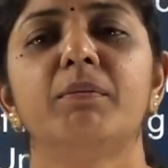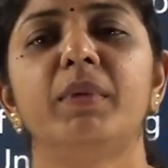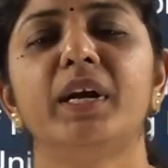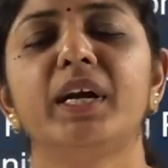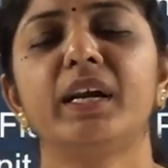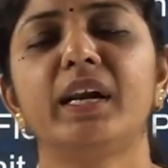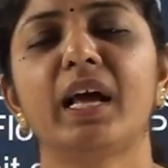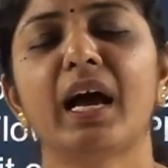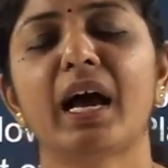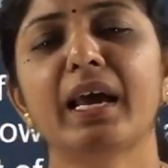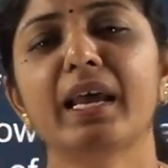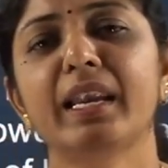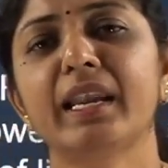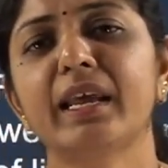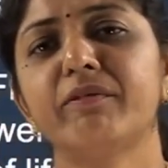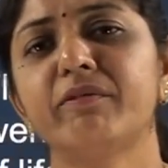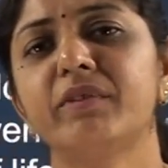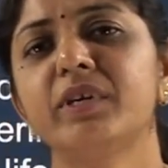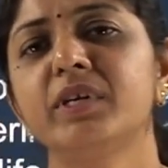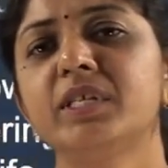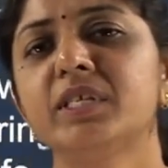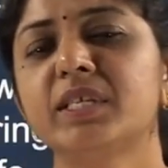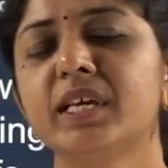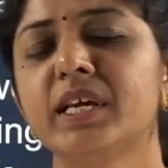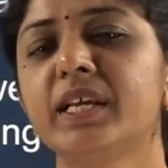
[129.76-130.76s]
But I
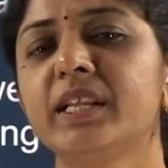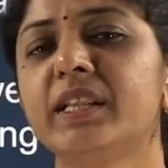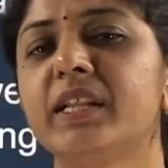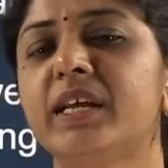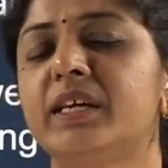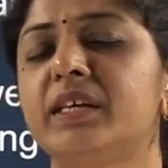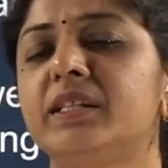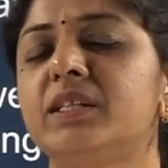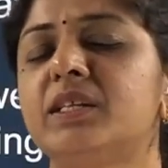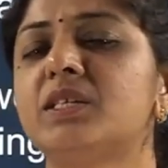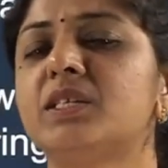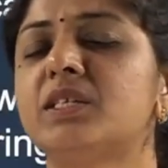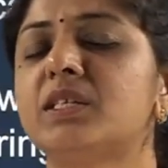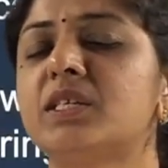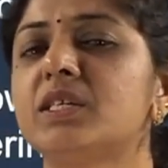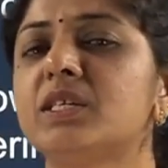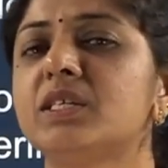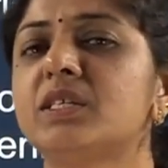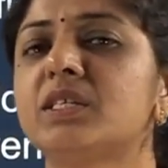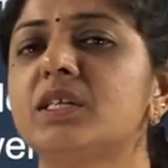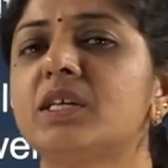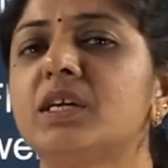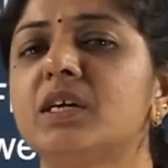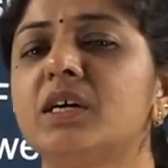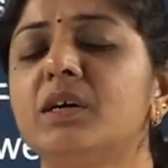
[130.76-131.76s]
never say that this
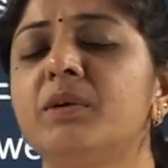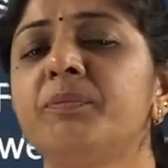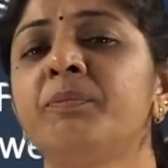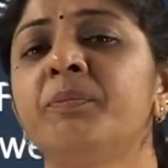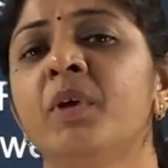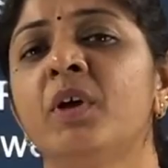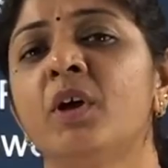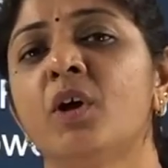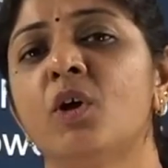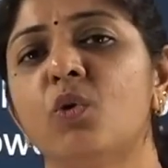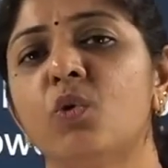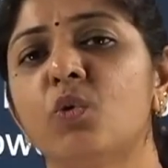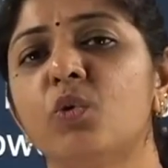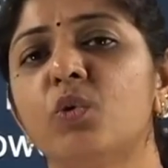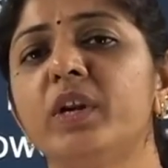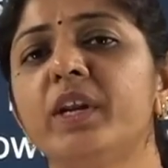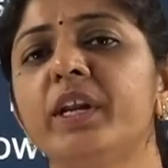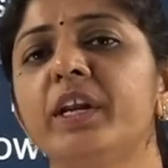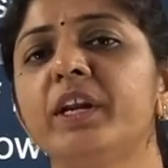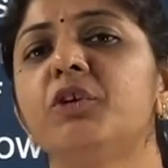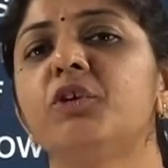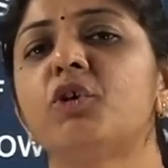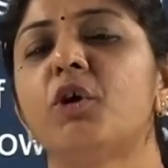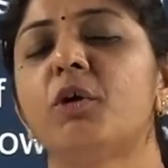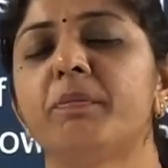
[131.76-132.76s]
is the
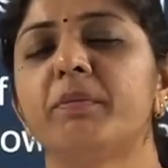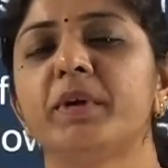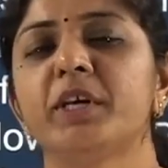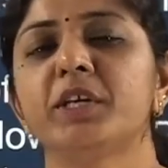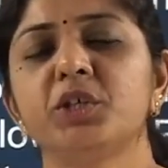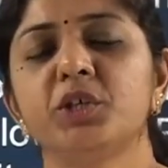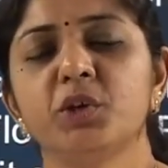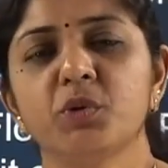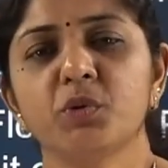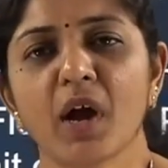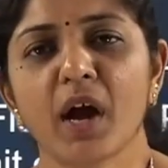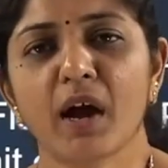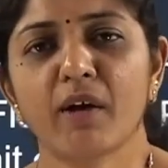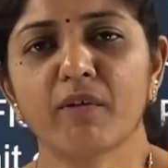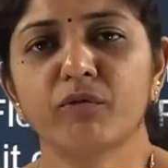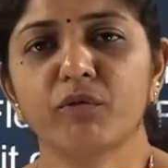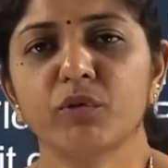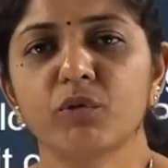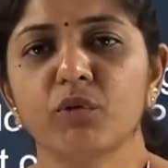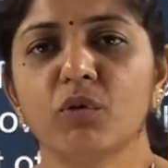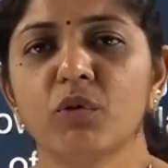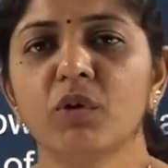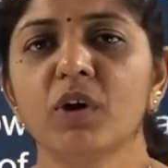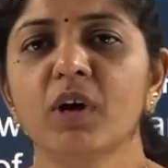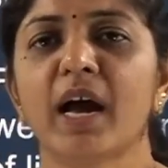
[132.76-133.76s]
only topics you have
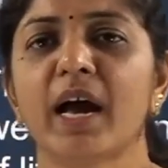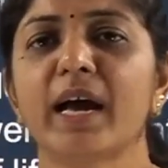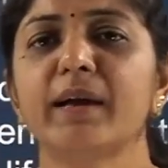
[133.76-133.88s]
to go.